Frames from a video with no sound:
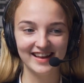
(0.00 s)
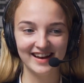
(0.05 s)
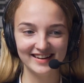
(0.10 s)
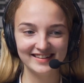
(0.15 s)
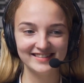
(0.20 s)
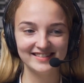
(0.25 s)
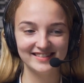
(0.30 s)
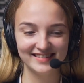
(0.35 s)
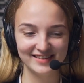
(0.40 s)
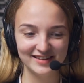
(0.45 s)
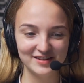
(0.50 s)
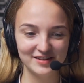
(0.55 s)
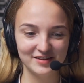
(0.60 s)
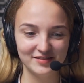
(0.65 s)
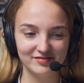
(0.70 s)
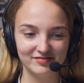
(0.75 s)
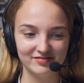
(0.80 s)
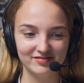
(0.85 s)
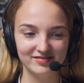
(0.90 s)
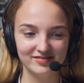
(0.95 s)
They basically
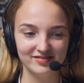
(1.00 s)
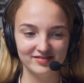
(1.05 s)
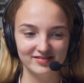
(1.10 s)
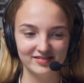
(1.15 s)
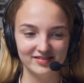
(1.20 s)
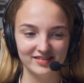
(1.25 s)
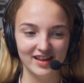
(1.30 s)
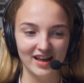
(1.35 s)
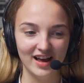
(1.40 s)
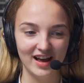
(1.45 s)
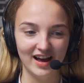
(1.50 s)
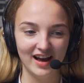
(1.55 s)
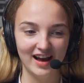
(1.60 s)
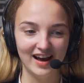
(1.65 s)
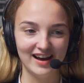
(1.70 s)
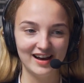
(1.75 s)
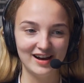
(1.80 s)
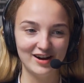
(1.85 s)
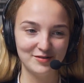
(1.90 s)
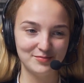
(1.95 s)
just want to
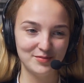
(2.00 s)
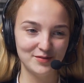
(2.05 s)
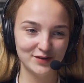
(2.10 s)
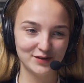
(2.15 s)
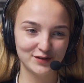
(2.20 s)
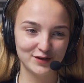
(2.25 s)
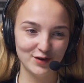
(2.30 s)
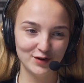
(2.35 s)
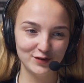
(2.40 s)
have a normal